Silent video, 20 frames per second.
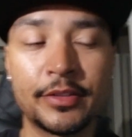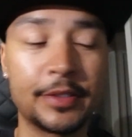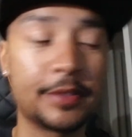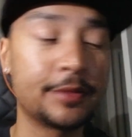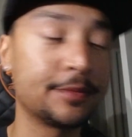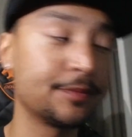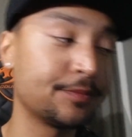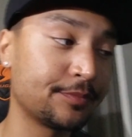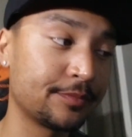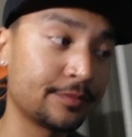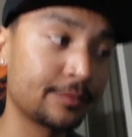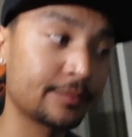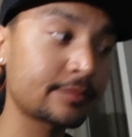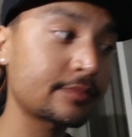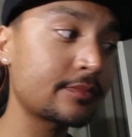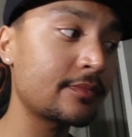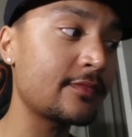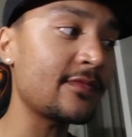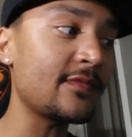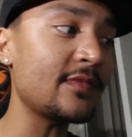So
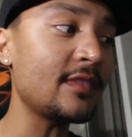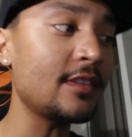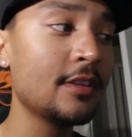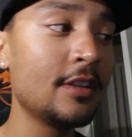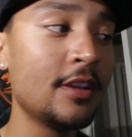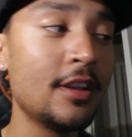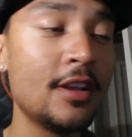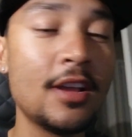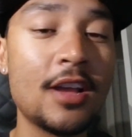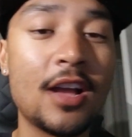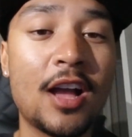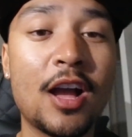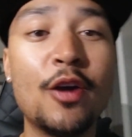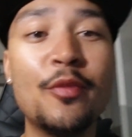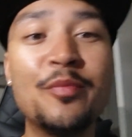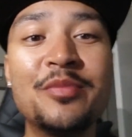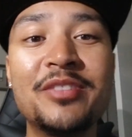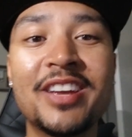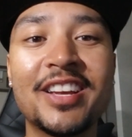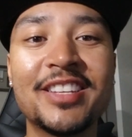I
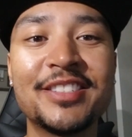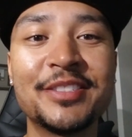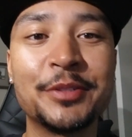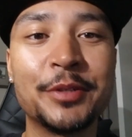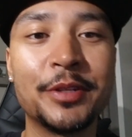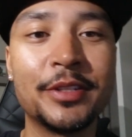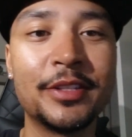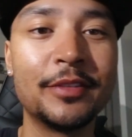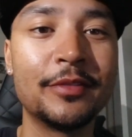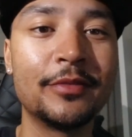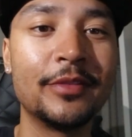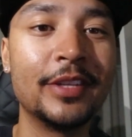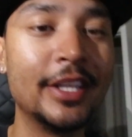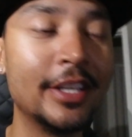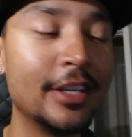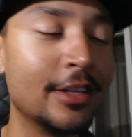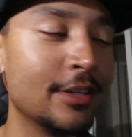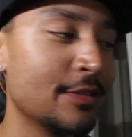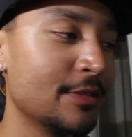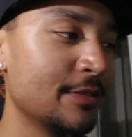hope you guys enjoyed this
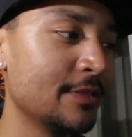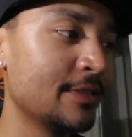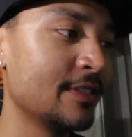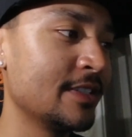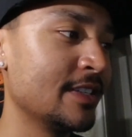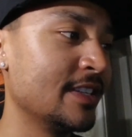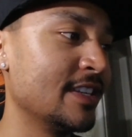video.